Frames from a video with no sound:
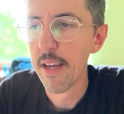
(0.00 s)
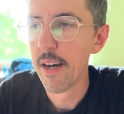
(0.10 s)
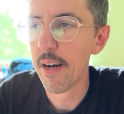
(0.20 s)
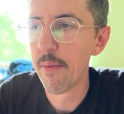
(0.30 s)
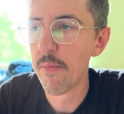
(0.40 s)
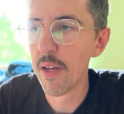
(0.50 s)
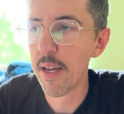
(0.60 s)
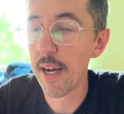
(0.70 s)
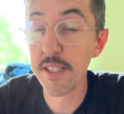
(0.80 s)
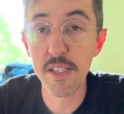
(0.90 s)

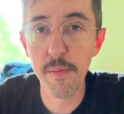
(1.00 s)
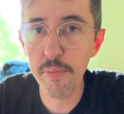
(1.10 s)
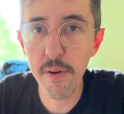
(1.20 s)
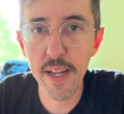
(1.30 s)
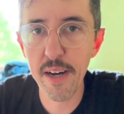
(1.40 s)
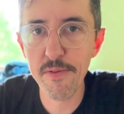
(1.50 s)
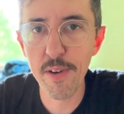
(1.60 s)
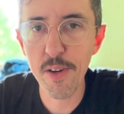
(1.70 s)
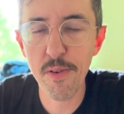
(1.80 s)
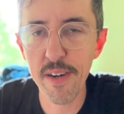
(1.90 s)
At some point, I'll
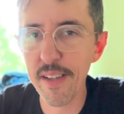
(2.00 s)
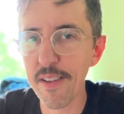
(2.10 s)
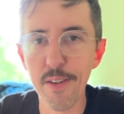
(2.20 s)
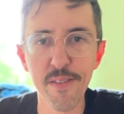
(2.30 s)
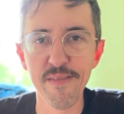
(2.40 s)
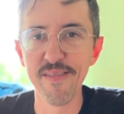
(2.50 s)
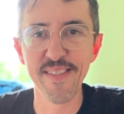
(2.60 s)
record a little,